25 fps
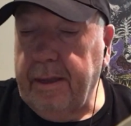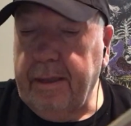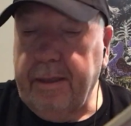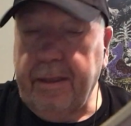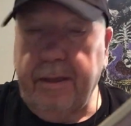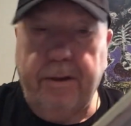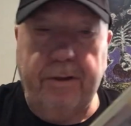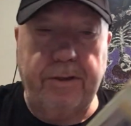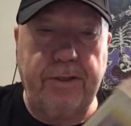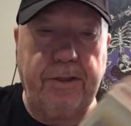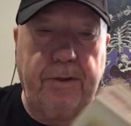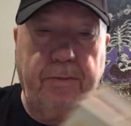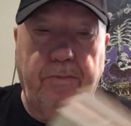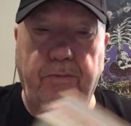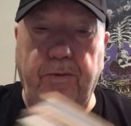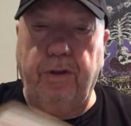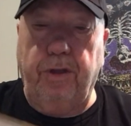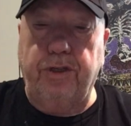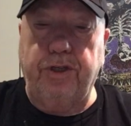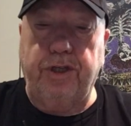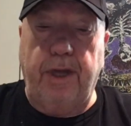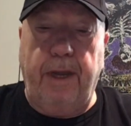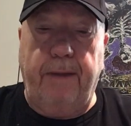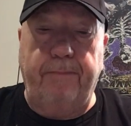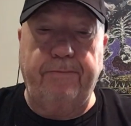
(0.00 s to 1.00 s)
There's some real
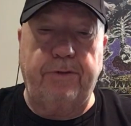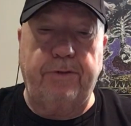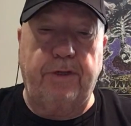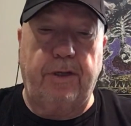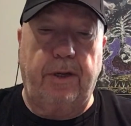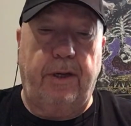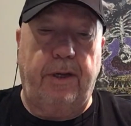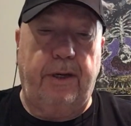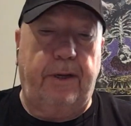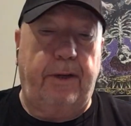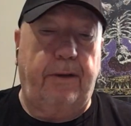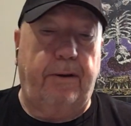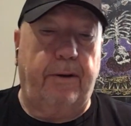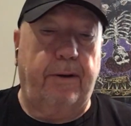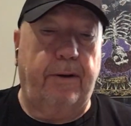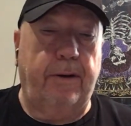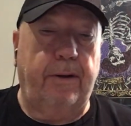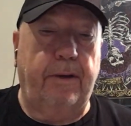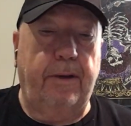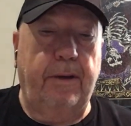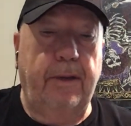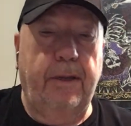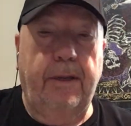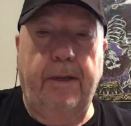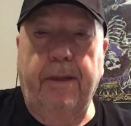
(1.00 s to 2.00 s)
gems on here.
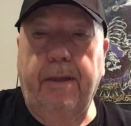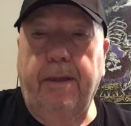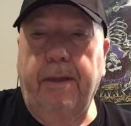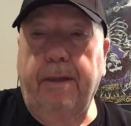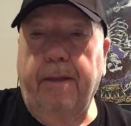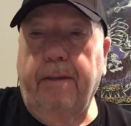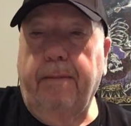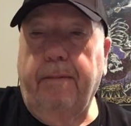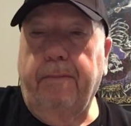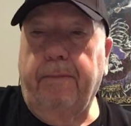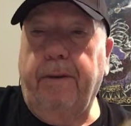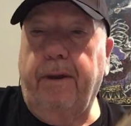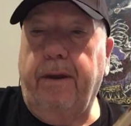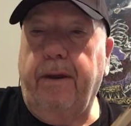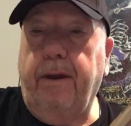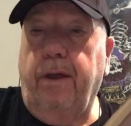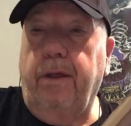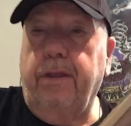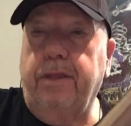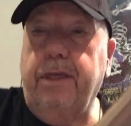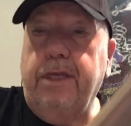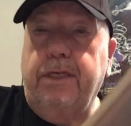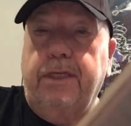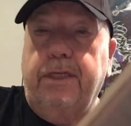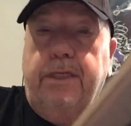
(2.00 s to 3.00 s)
But
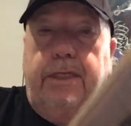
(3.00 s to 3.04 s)
all these